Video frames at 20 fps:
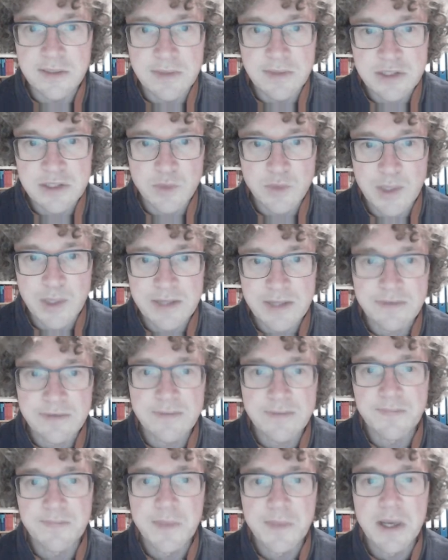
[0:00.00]
this width,
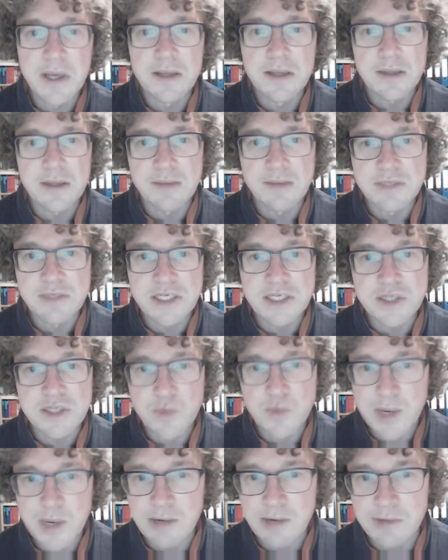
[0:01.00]
times the
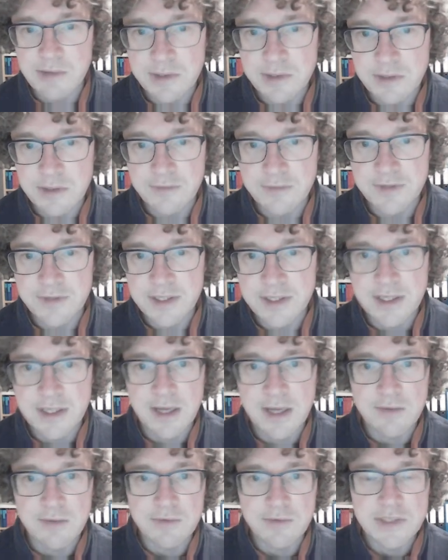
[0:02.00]
square root of T,
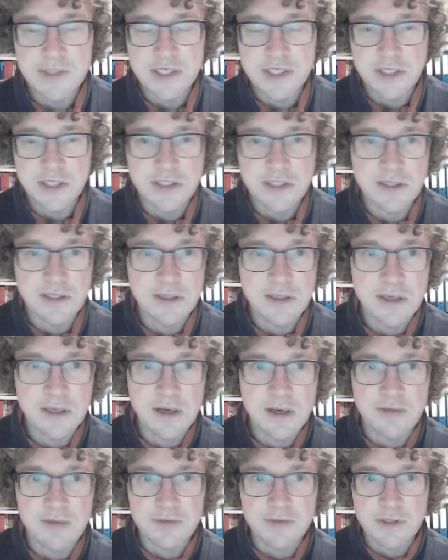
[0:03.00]
like we just
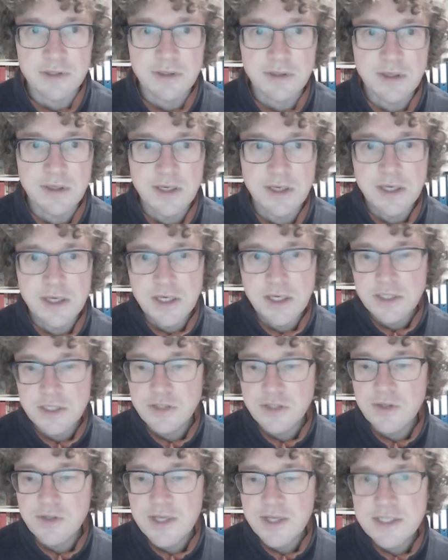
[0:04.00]
covered.
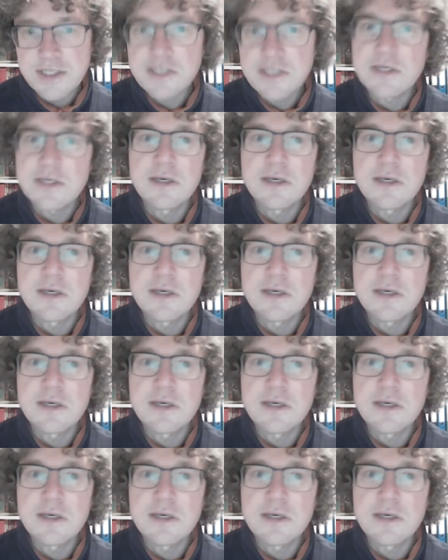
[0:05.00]
So that's